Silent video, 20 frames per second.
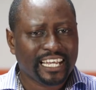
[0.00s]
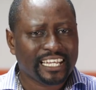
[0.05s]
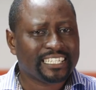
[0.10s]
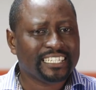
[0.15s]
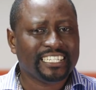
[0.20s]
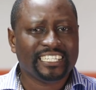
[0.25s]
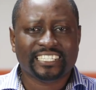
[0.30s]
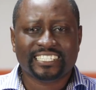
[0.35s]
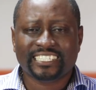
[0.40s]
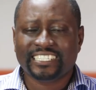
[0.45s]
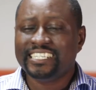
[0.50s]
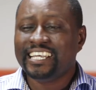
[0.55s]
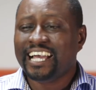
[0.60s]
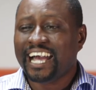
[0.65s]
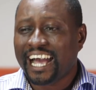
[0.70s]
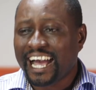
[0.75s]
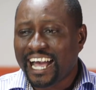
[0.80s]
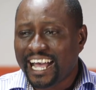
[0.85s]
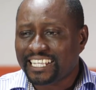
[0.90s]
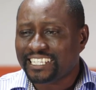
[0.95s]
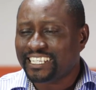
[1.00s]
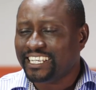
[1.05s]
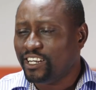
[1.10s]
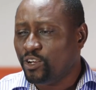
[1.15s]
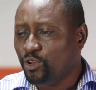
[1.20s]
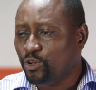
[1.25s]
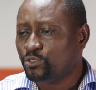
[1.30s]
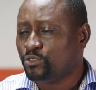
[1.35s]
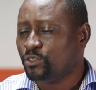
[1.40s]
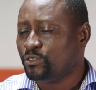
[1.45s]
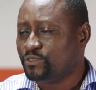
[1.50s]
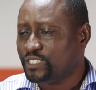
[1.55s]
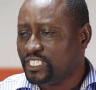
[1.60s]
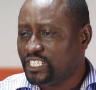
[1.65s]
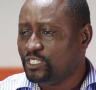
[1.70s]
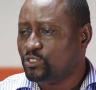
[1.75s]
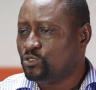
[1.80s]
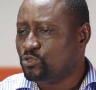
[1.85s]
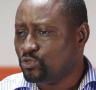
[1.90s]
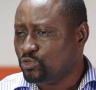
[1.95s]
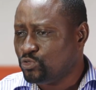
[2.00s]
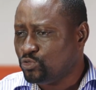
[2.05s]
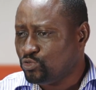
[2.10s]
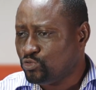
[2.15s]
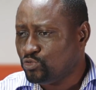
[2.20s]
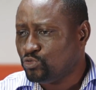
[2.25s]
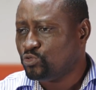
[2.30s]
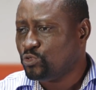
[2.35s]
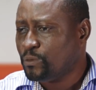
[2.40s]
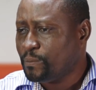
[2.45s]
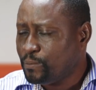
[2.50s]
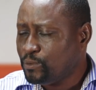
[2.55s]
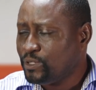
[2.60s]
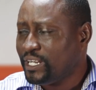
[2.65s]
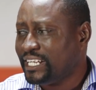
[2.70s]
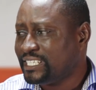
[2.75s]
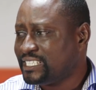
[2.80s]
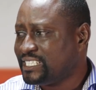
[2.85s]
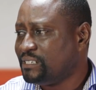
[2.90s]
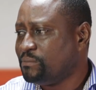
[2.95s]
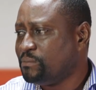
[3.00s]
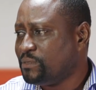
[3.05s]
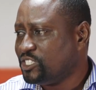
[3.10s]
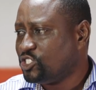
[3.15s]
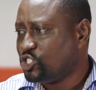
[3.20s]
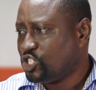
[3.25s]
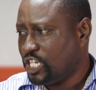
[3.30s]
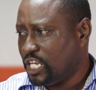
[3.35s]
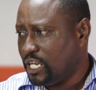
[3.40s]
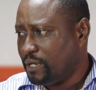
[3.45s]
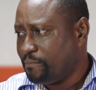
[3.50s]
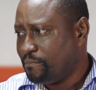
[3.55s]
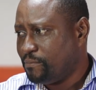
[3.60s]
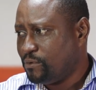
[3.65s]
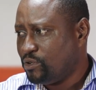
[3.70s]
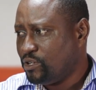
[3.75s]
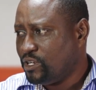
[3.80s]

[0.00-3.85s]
that he still had a lot of things to do to put that team in shape.